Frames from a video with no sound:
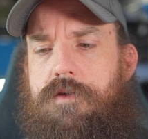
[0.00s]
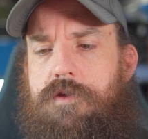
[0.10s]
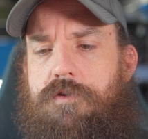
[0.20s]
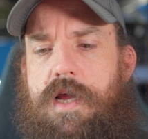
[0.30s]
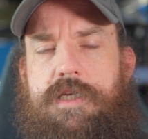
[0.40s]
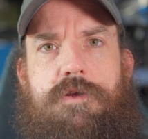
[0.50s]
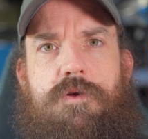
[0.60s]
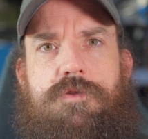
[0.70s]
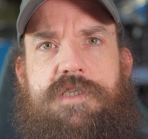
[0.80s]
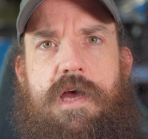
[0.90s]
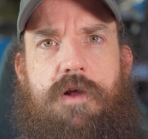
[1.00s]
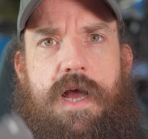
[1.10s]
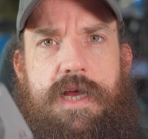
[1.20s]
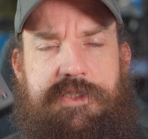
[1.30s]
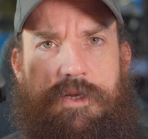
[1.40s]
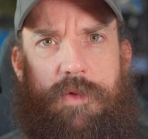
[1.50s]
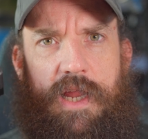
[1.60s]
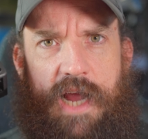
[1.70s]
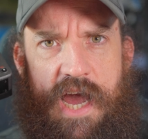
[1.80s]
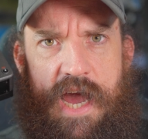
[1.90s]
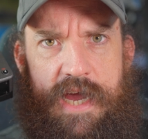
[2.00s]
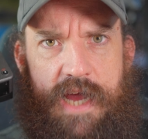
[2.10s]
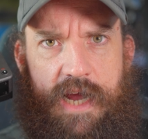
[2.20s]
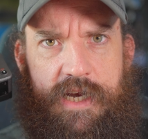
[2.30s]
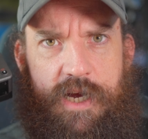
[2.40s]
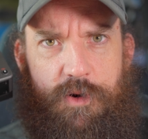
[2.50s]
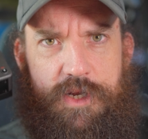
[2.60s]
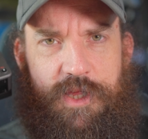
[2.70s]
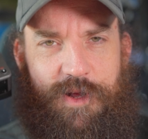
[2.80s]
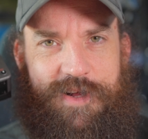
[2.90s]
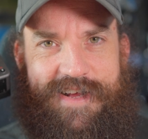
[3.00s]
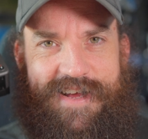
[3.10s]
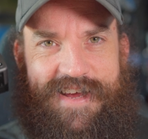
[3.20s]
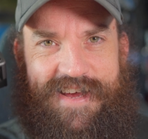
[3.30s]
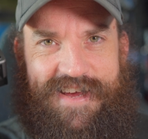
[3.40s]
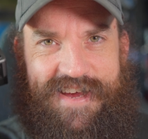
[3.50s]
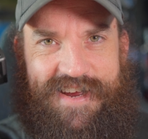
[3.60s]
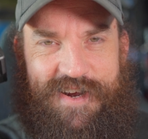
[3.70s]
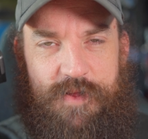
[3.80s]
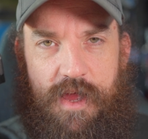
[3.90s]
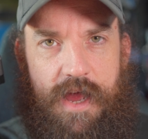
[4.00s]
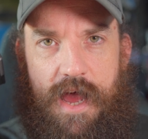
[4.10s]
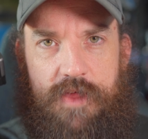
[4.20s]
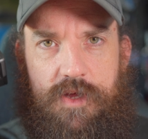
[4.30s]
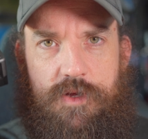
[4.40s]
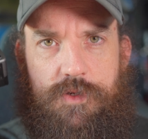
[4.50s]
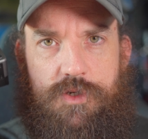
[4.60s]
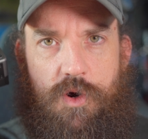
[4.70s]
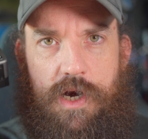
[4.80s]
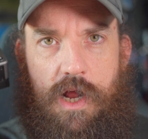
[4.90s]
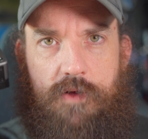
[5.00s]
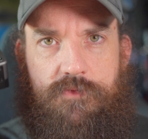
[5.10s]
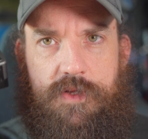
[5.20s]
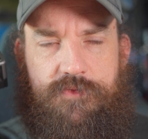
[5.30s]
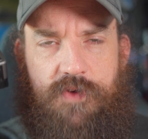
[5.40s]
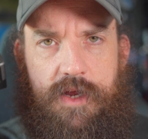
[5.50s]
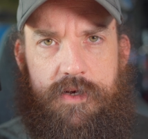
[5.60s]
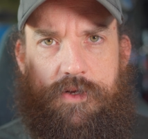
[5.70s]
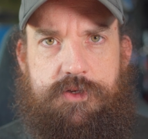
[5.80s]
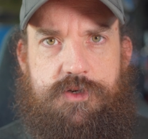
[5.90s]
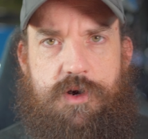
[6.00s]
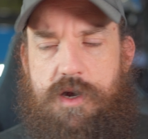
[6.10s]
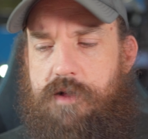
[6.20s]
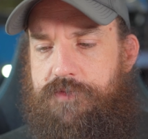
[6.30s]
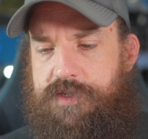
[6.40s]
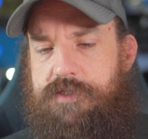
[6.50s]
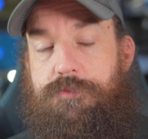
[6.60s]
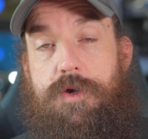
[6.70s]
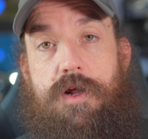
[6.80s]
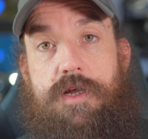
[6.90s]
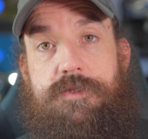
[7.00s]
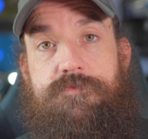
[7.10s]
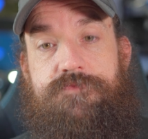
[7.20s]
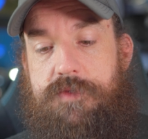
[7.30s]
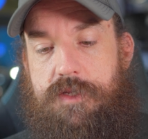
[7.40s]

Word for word: Your nineteen-year-old sound guy is going to be like, hey, I can hear it. I think you can turn it off. It's fine. You can turn it off. This is pretty awesome.